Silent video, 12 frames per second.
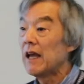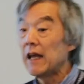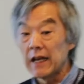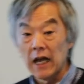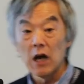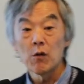
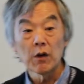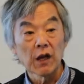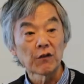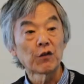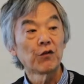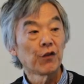Mm-hmm. Now we
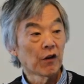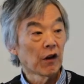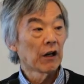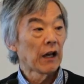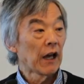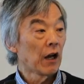have to
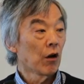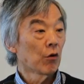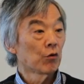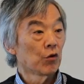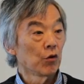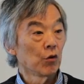figure out
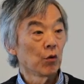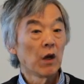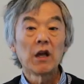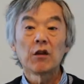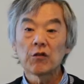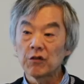how to
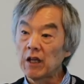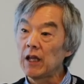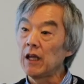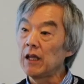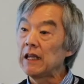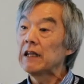
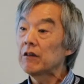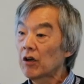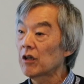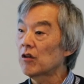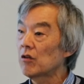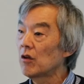stay in
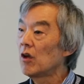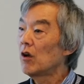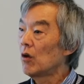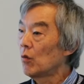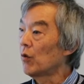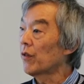touch
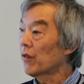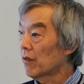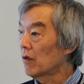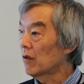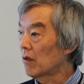with